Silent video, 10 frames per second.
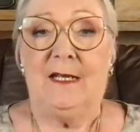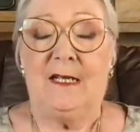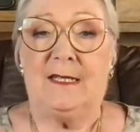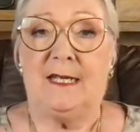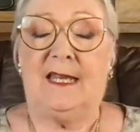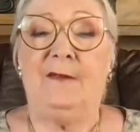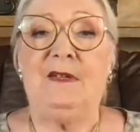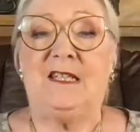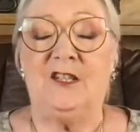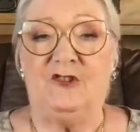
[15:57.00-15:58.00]
to give
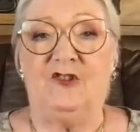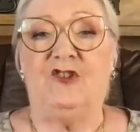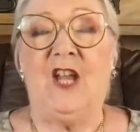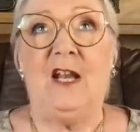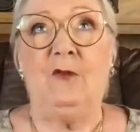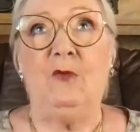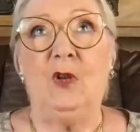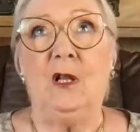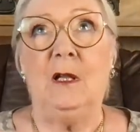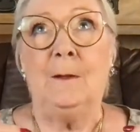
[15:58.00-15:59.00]
us a
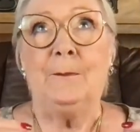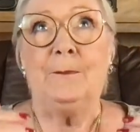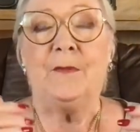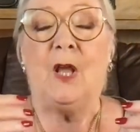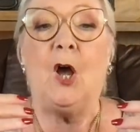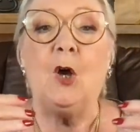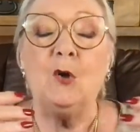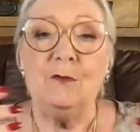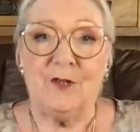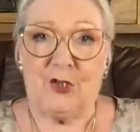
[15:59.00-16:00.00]
general
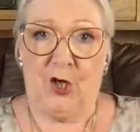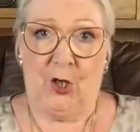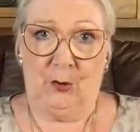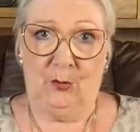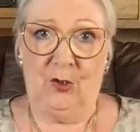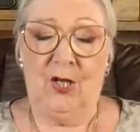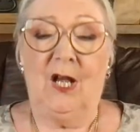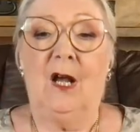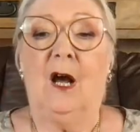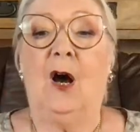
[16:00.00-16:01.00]
overtone
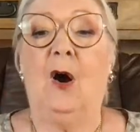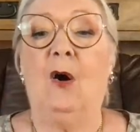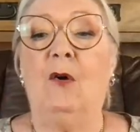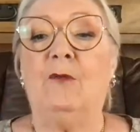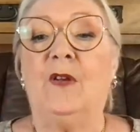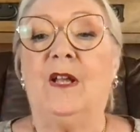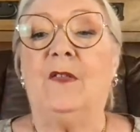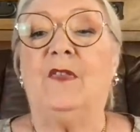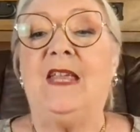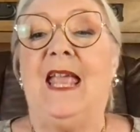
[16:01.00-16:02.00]
of
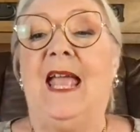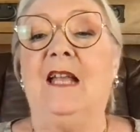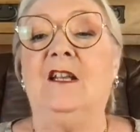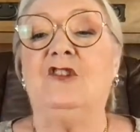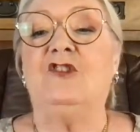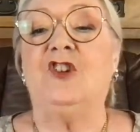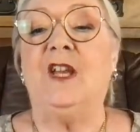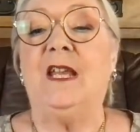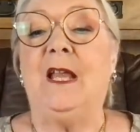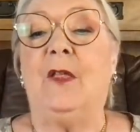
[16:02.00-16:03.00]
the
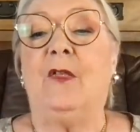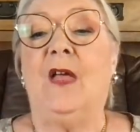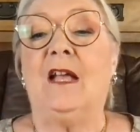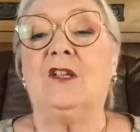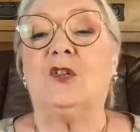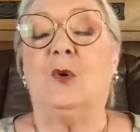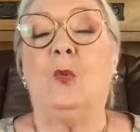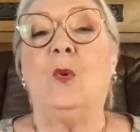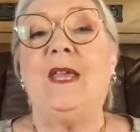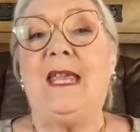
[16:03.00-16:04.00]
energy that
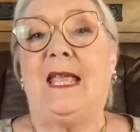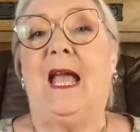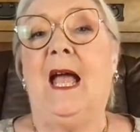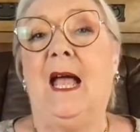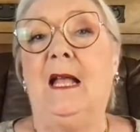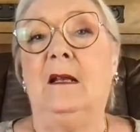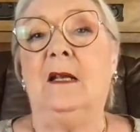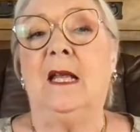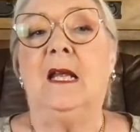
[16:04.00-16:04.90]
we can